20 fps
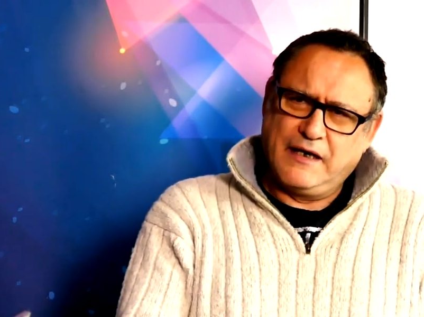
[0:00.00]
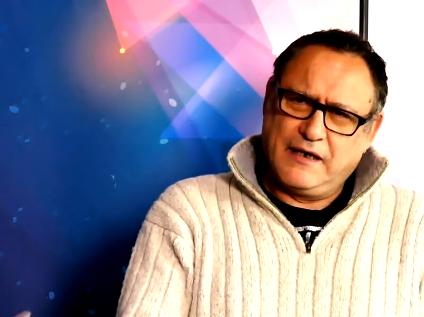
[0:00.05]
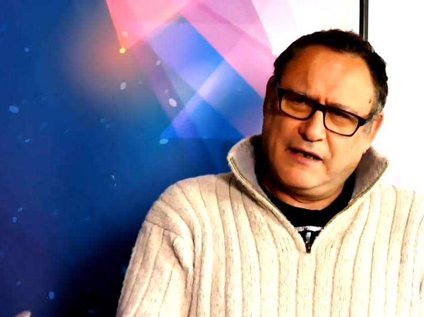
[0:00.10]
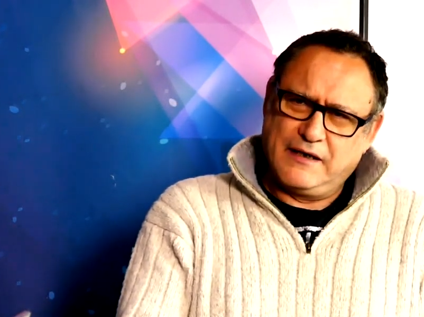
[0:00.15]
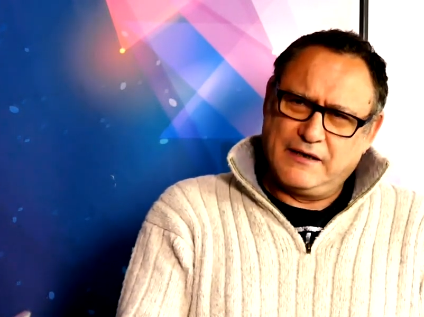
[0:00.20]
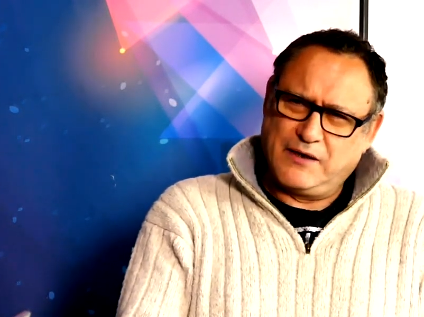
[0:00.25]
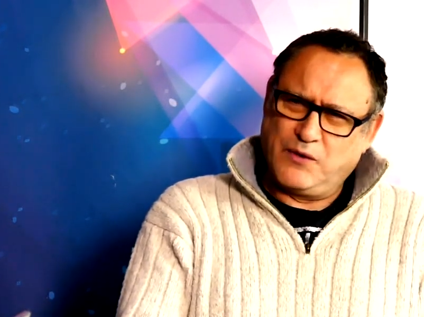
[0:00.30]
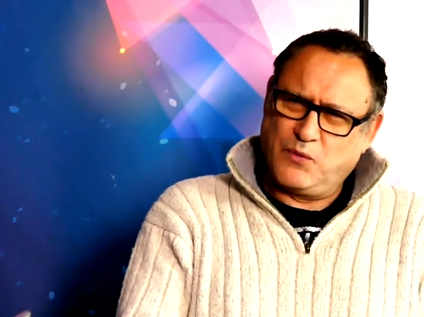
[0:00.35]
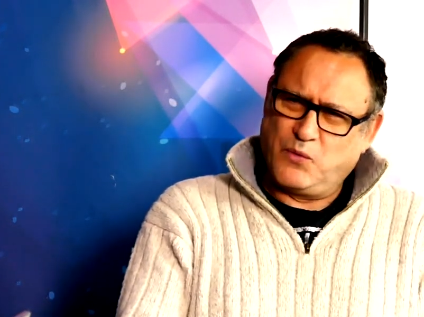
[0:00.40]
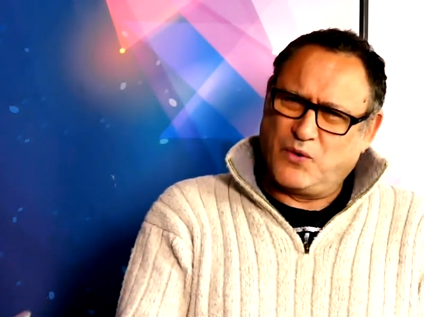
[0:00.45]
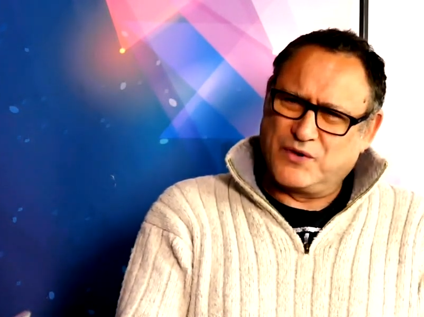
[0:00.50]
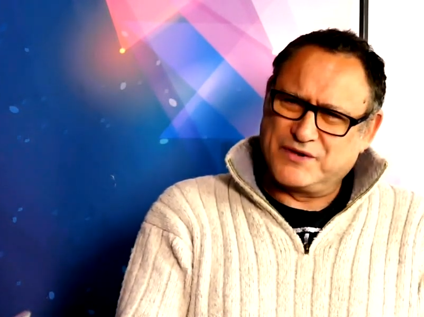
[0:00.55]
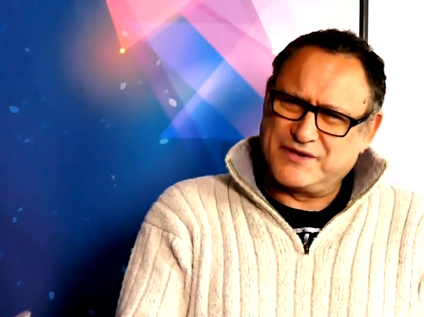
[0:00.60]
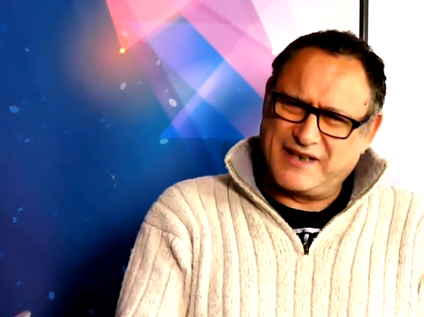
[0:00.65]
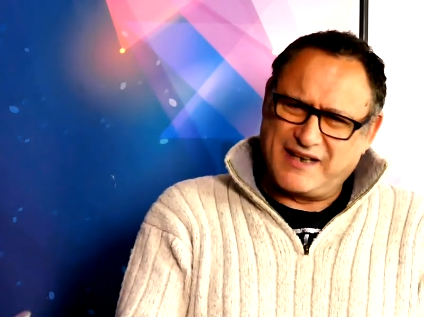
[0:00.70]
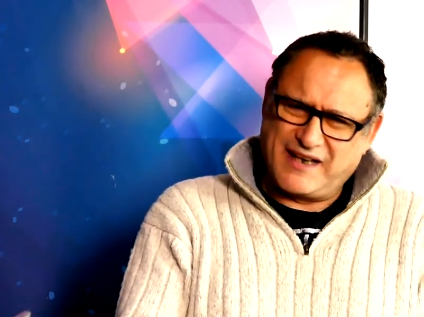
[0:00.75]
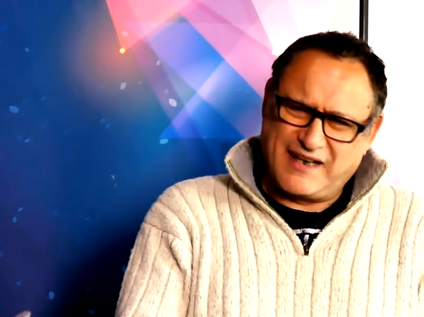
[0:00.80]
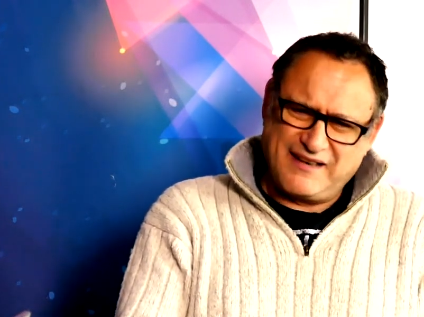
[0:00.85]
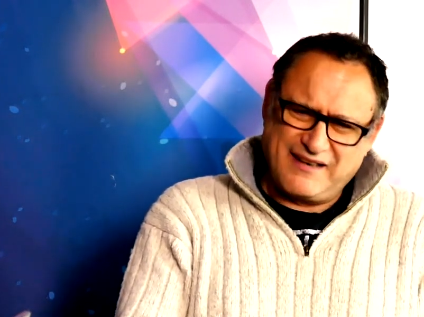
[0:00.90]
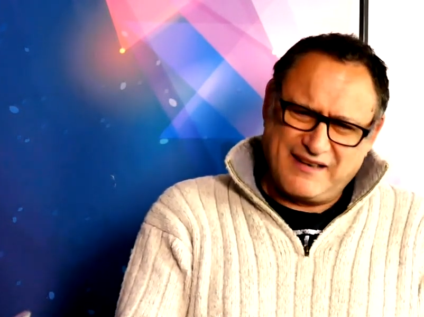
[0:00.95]
there was
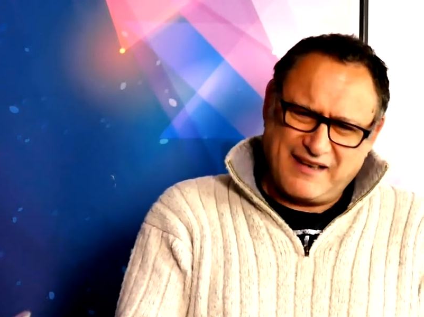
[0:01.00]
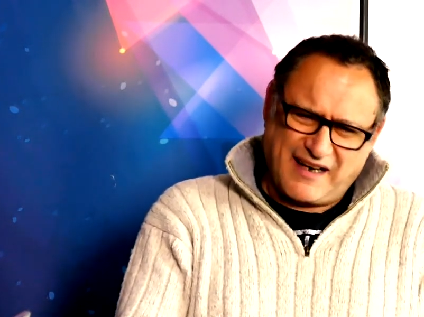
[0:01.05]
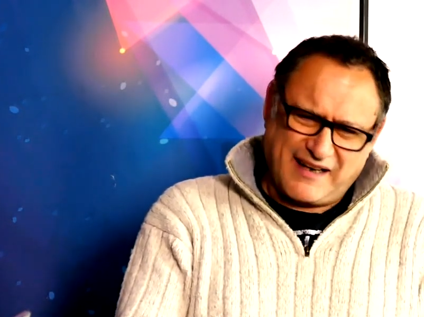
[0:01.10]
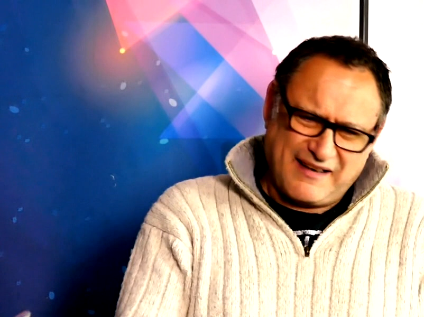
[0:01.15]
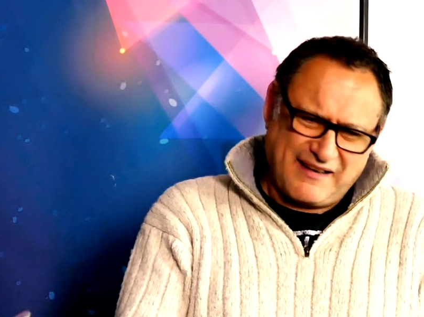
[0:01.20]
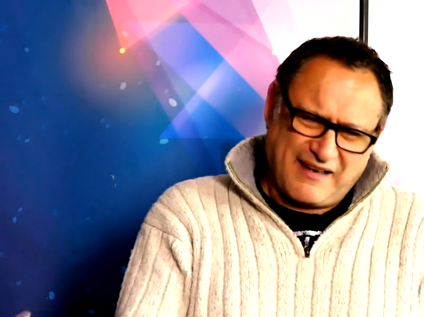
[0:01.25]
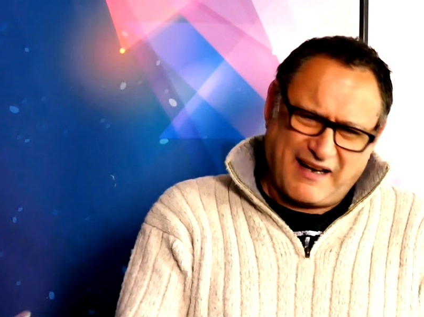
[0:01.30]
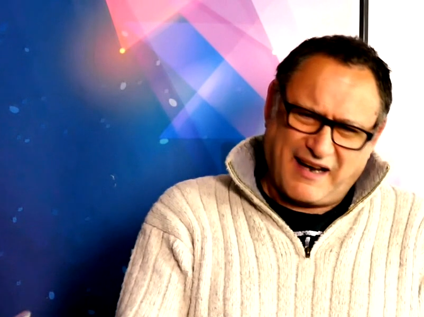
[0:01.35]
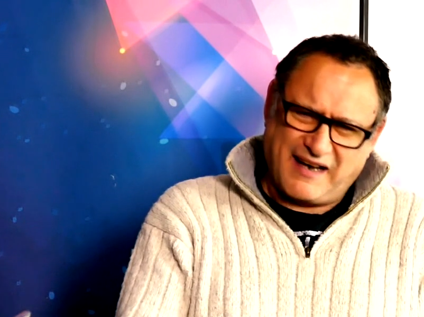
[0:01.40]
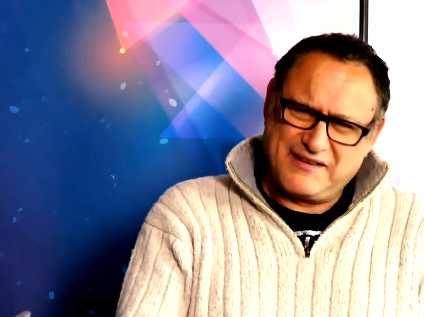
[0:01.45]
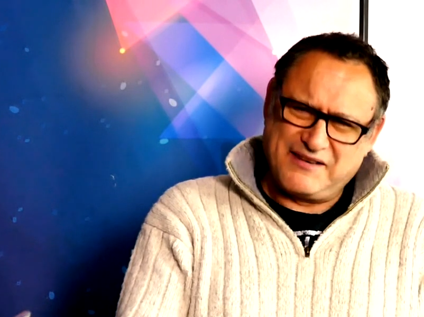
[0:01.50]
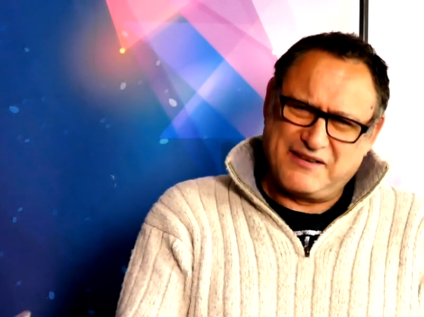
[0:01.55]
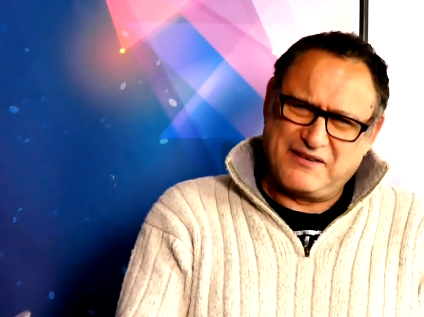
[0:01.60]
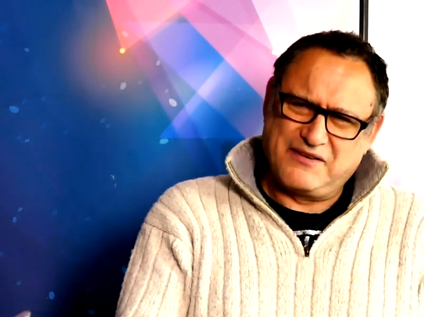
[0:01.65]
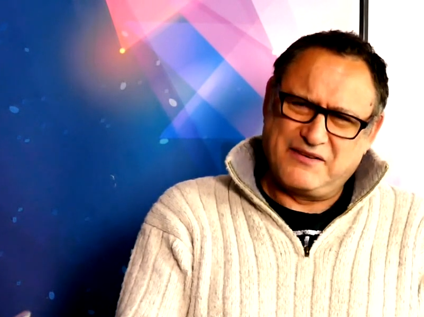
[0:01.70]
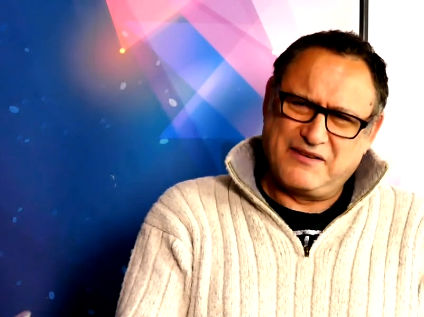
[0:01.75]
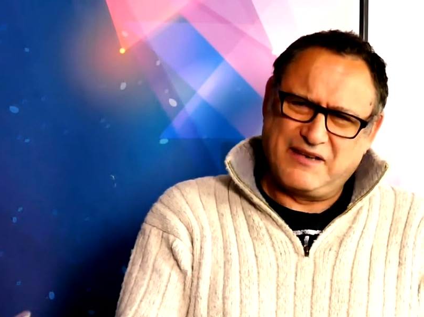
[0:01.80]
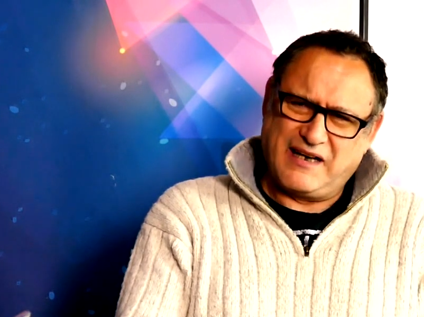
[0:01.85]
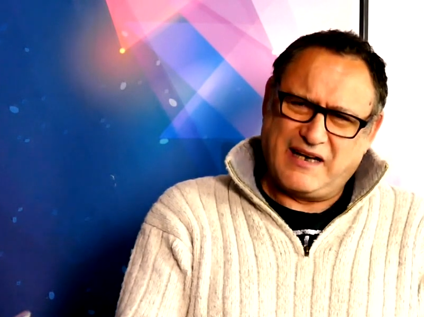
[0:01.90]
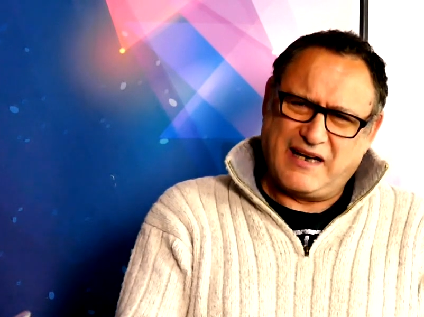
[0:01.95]

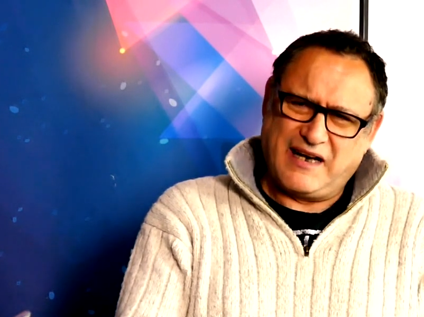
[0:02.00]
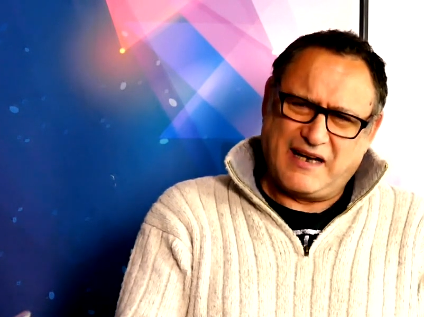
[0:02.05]
another